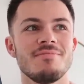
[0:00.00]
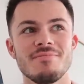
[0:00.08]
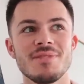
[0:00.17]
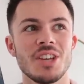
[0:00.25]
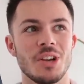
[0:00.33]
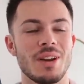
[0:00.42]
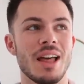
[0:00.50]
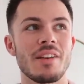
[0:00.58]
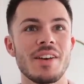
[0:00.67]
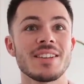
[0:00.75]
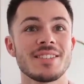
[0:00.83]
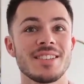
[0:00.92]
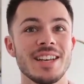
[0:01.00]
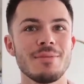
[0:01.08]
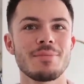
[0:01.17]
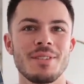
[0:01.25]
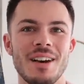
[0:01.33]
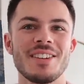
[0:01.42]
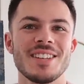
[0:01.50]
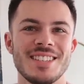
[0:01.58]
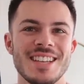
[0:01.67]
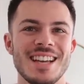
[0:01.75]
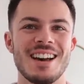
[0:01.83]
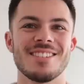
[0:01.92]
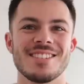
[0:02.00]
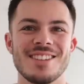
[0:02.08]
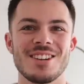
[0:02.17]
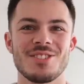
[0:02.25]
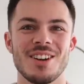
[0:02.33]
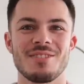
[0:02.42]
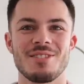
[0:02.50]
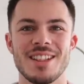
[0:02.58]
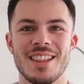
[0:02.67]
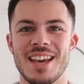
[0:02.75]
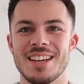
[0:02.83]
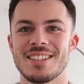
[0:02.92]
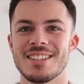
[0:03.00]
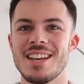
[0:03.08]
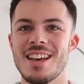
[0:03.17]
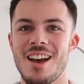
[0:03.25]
you know, now that I've had a sleep, I'm gonna sit down and start trying to read this.